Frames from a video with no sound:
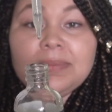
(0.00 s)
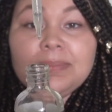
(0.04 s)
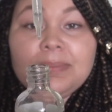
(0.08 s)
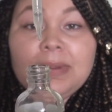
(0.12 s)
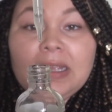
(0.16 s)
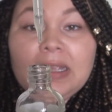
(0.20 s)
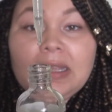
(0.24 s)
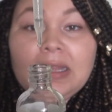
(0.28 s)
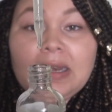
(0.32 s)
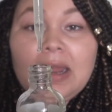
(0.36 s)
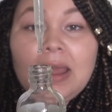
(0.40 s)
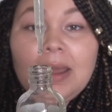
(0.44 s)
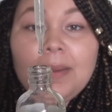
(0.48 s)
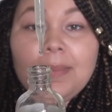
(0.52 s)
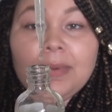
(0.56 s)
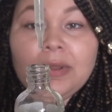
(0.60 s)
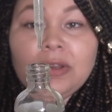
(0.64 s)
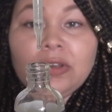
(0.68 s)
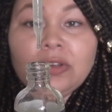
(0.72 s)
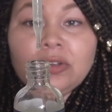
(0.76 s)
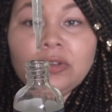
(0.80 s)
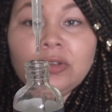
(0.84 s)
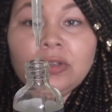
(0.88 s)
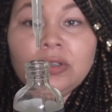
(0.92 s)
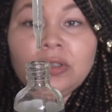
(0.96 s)
just pick it up
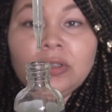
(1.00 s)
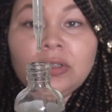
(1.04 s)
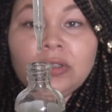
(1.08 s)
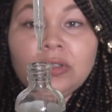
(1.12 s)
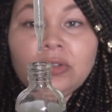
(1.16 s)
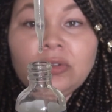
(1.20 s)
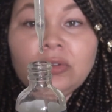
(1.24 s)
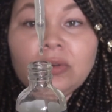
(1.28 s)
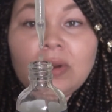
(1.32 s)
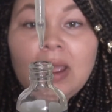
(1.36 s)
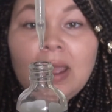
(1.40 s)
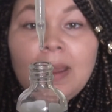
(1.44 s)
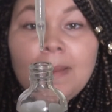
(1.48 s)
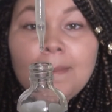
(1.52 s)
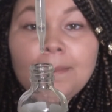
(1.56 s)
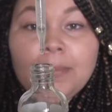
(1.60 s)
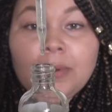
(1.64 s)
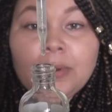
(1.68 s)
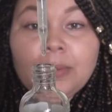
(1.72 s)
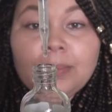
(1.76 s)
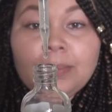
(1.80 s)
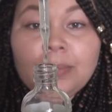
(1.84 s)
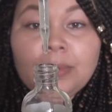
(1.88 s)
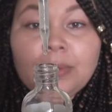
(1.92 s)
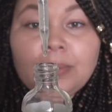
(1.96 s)
and drop,
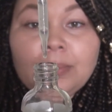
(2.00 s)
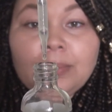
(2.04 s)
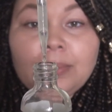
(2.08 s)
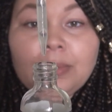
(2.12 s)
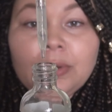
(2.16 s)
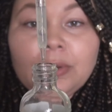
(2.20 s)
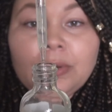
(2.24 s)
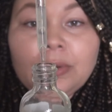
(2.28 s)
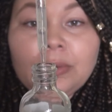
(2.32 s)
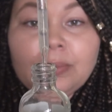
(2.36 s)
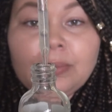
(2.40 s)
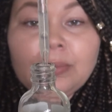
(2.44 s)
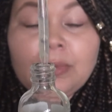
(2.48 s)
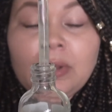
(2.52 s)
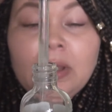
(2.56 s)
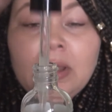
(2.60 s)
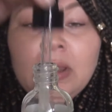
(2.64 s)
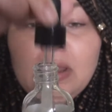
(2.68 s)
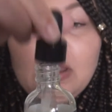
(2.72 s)
boom, boom, boom.